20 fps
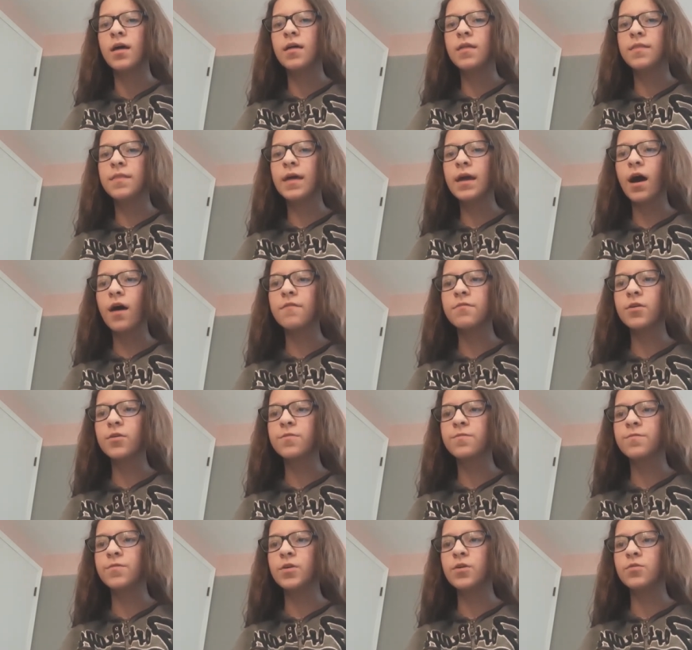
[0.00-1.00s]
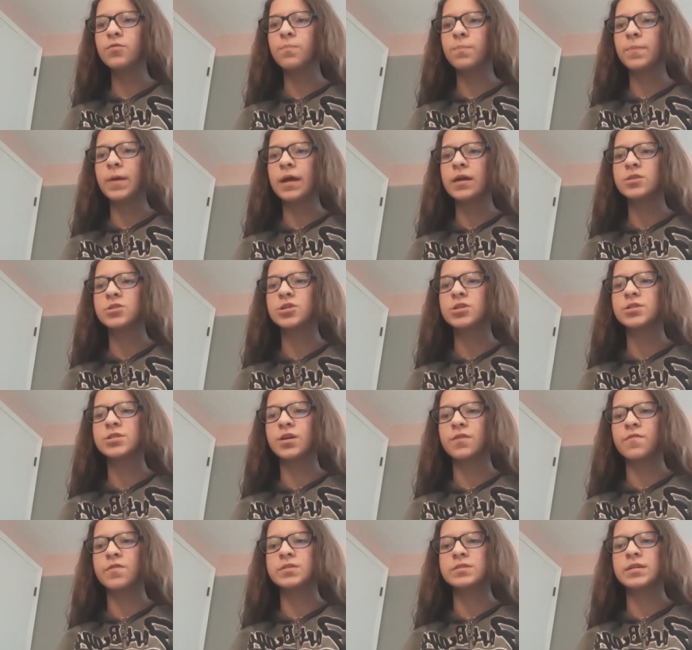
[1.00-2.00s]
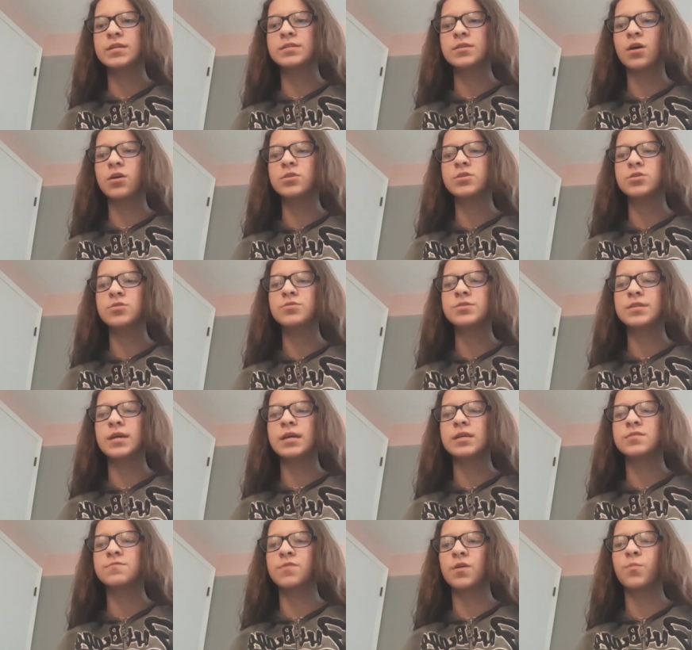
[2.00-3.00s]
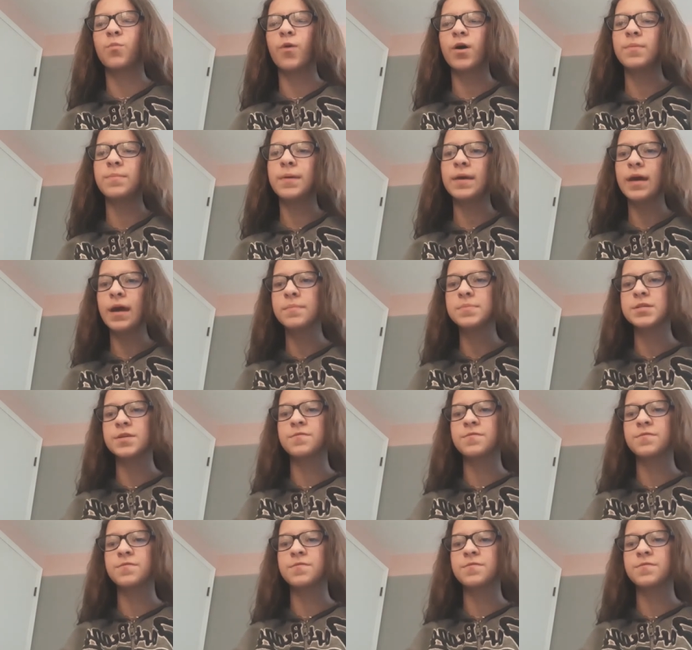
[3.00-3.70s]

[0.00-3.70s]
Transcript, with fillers: They offer food pantry services on Tuesdays from 1 p.m.